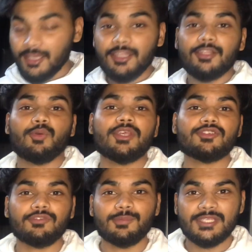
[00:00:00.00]
The Quest
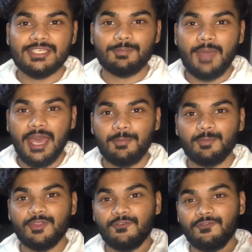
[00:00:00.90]
of the Missing
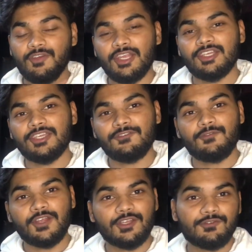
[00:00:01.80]
Map, the
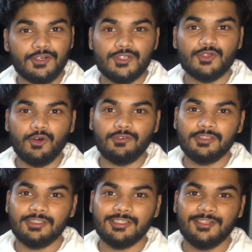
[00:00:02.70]
very first
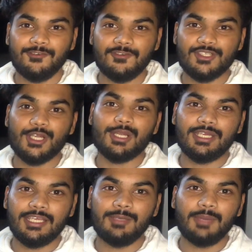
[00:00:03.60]
novel which I
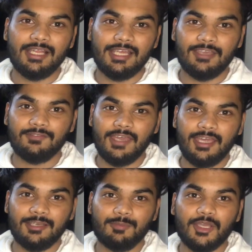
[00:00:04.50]
read in my life,
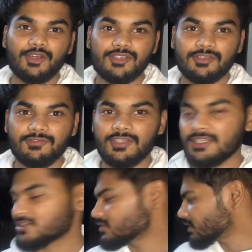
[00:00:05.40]
and because of
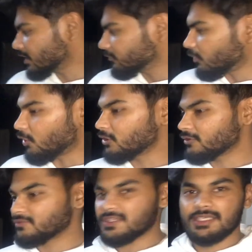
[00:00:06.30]
this, you have all
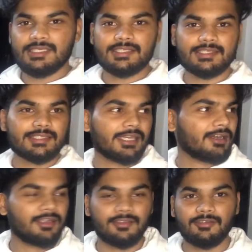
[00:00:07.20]
of these
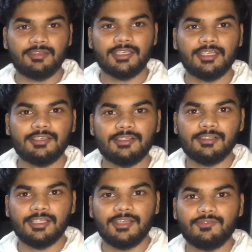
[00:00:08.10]
and the
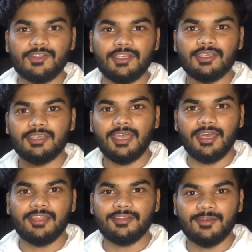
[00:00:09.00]
Kindle and everything,
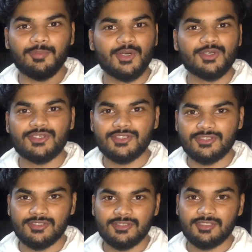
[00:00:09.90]
and the
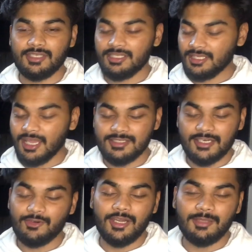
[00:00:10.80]
books. I
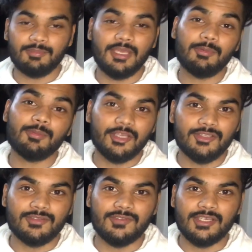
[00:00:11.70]
started writing maybe
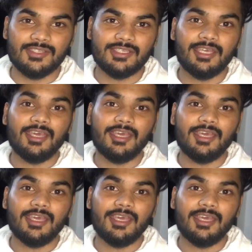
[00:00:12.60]
because of this.